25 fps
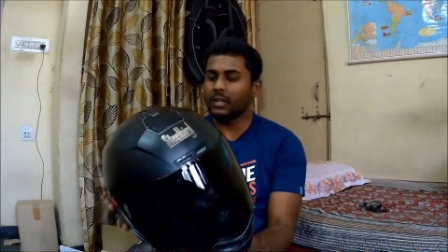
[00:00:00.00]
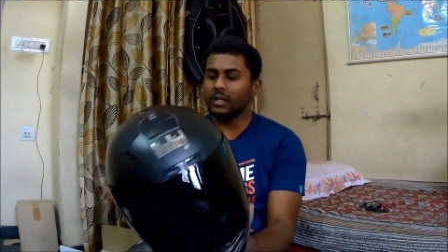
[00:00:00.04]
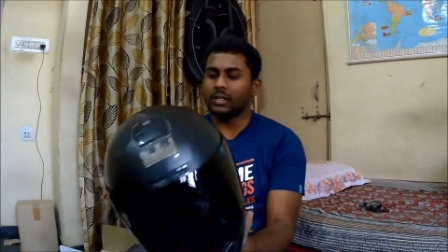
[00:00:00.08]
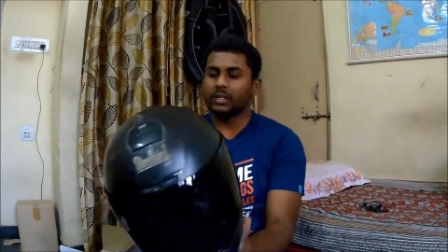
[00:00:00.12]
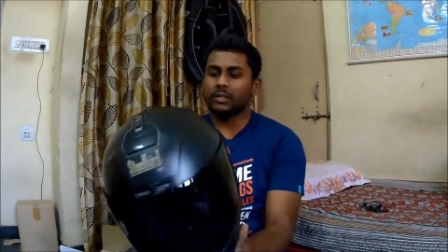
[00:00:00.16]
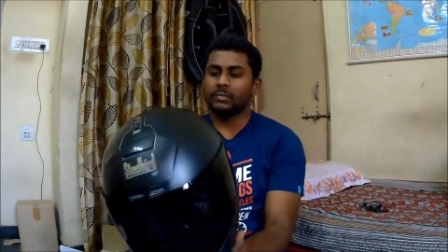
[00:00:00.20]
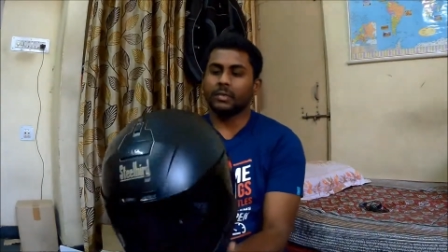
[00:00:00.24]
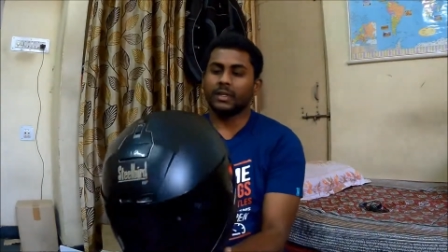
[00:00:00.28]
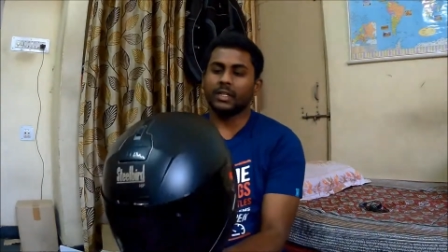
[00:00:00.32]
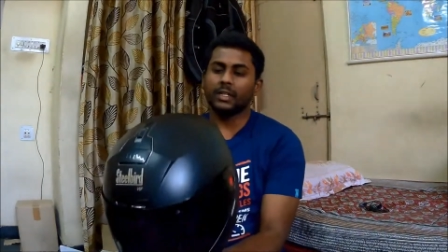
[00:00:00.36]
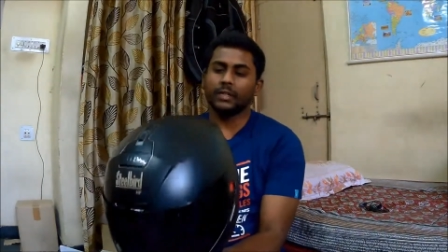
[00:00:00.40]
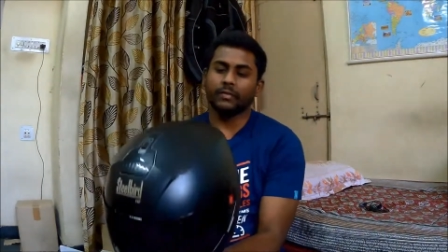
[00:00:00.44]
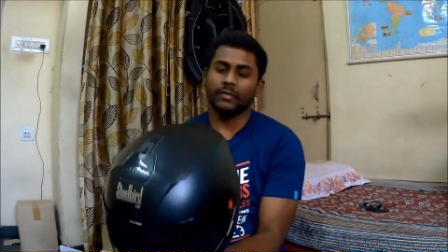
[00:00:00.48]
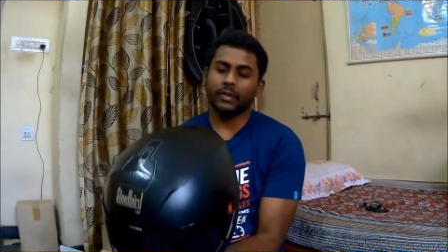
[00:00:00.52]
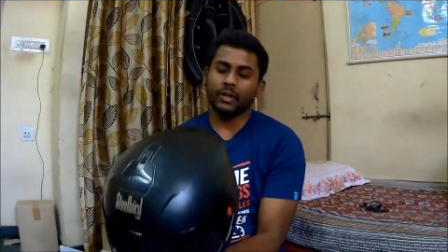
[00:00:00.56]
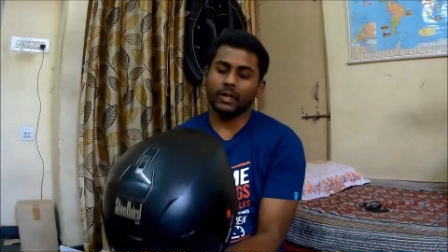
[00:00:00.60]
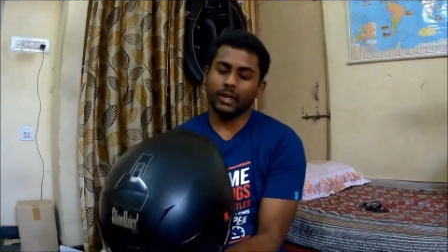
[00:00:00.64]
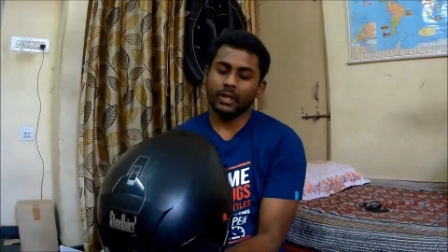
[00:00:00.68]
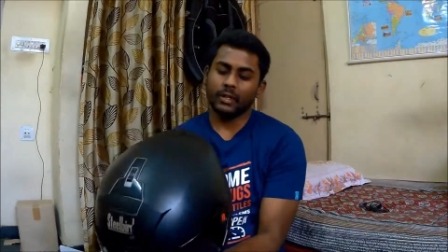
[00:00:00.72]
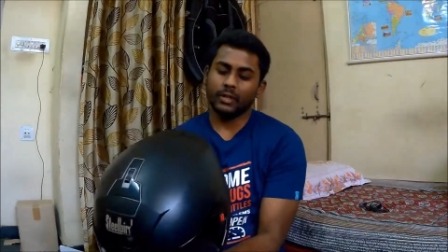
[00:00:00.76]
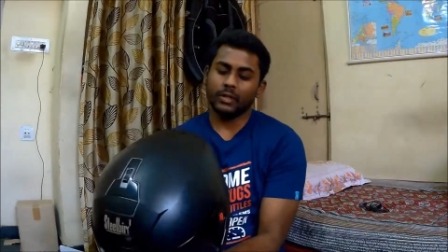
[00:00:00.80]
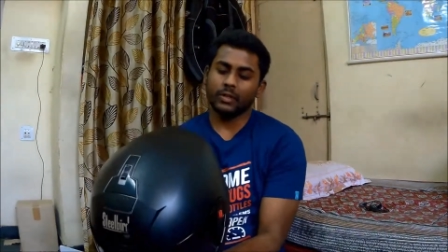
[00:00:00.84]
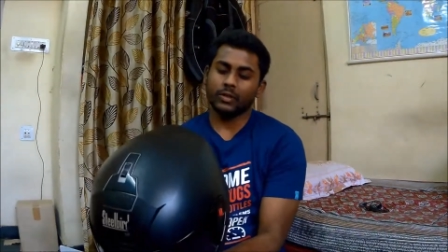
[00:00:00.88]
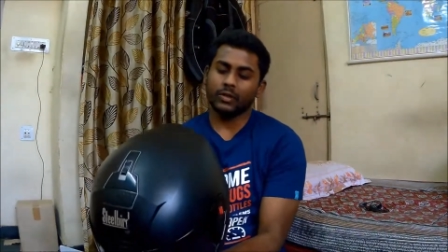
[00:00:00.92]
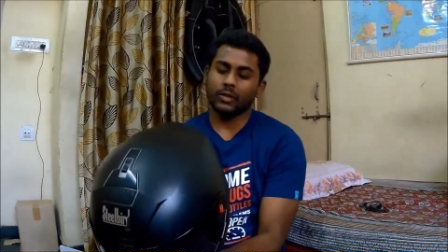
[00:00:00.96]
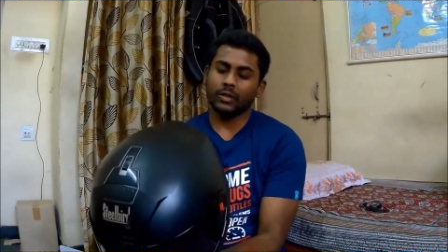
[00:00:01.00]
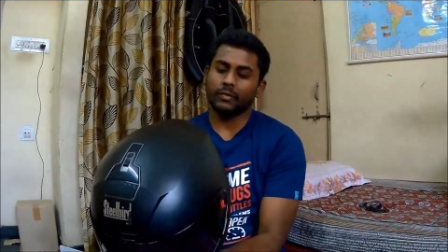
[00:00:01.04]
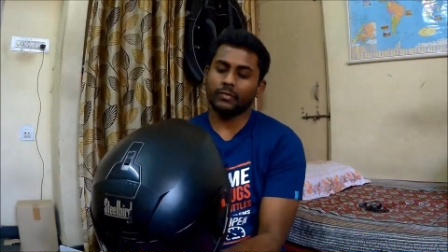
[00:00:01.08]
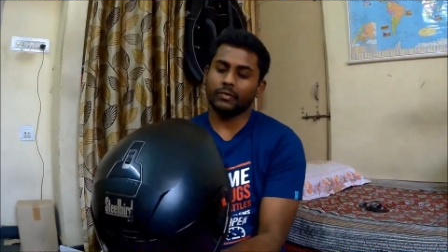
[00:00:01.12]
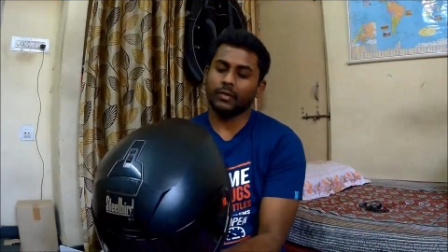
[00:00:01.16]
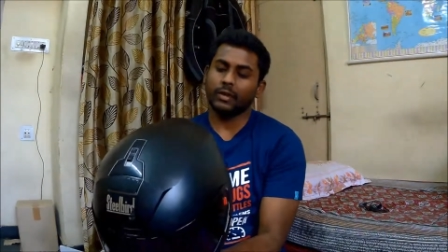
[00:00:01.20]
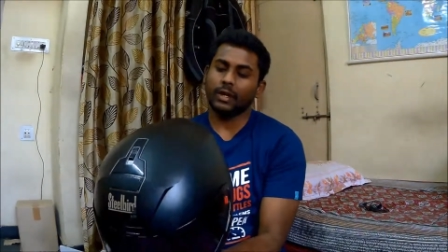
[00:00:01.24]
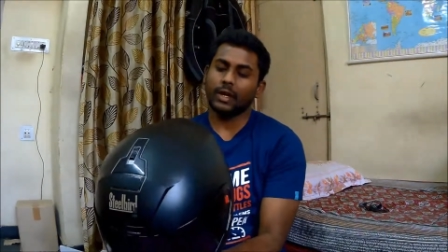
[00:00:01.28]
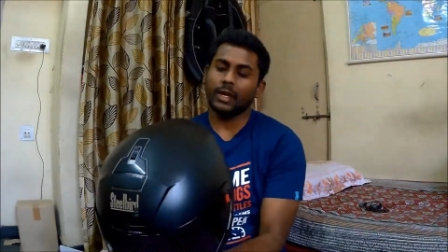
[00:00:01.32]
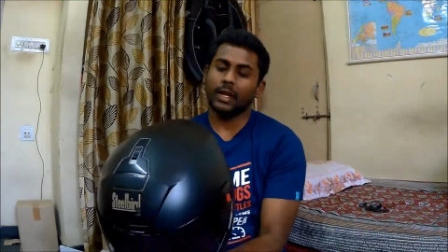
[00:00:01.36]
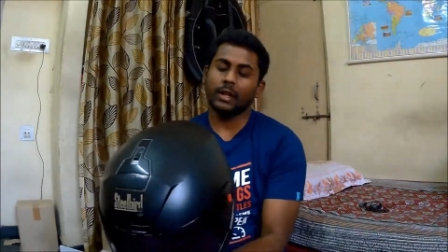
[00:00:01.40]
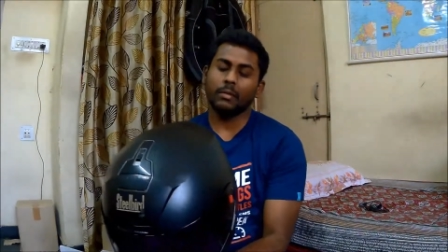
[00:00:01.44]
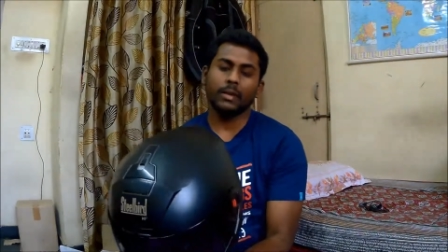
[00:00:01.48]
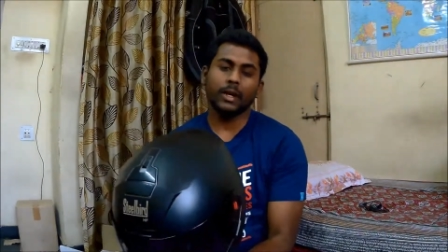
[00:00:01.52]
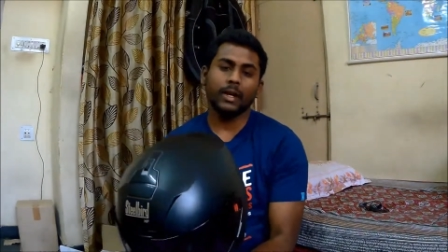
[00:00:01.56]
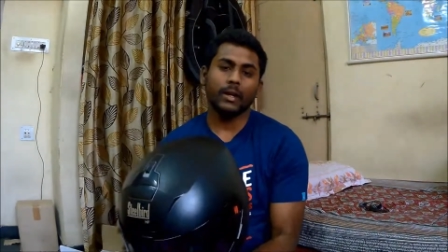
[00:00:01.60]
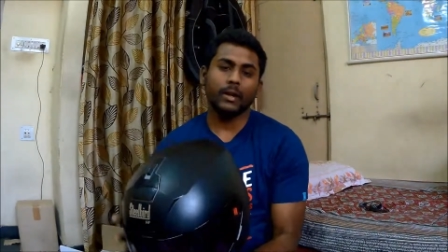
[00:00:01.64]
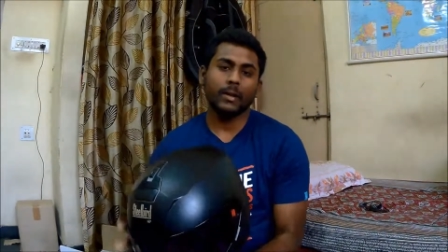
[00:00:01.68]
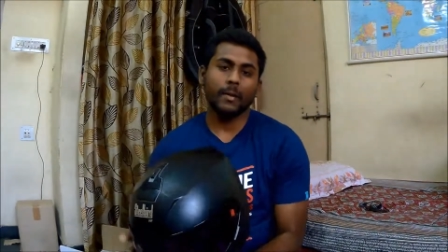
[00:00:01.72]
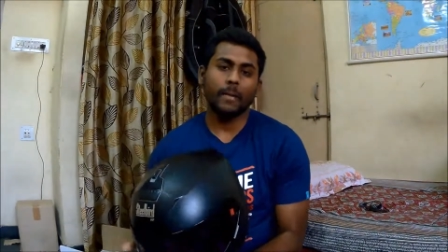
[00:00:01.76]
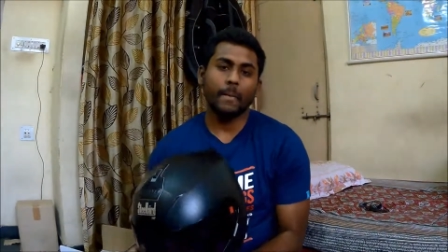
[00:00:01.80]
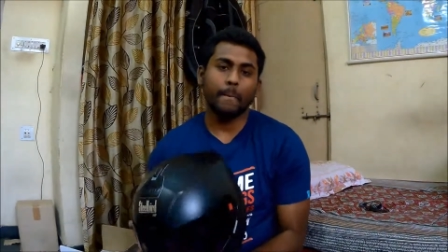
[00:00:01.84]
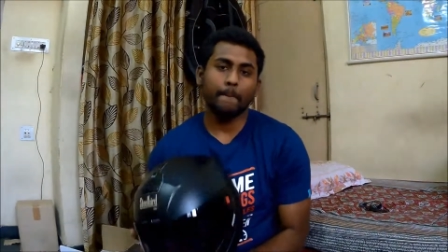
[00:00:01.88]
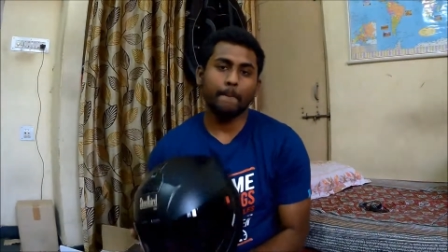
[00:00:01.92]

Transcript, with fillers: specifications of the helmet